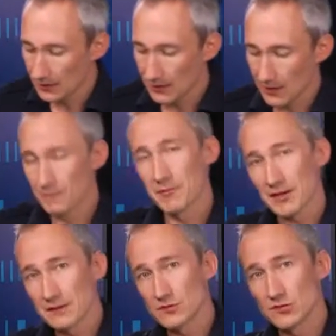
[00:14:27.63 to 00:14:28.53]
And
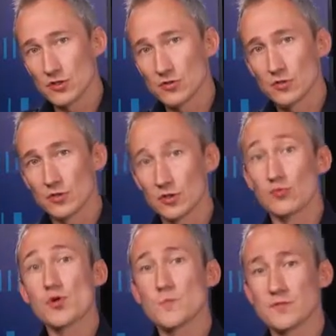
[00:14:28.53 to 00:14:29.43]
bringing those two
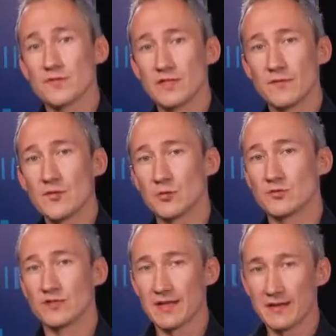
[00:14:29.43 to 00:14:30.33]
groups of individuals
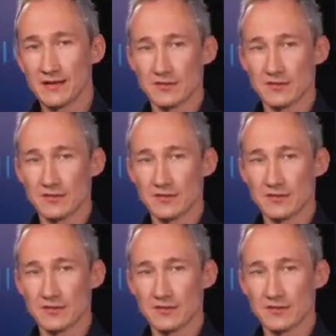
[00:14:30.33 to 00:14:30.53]
together,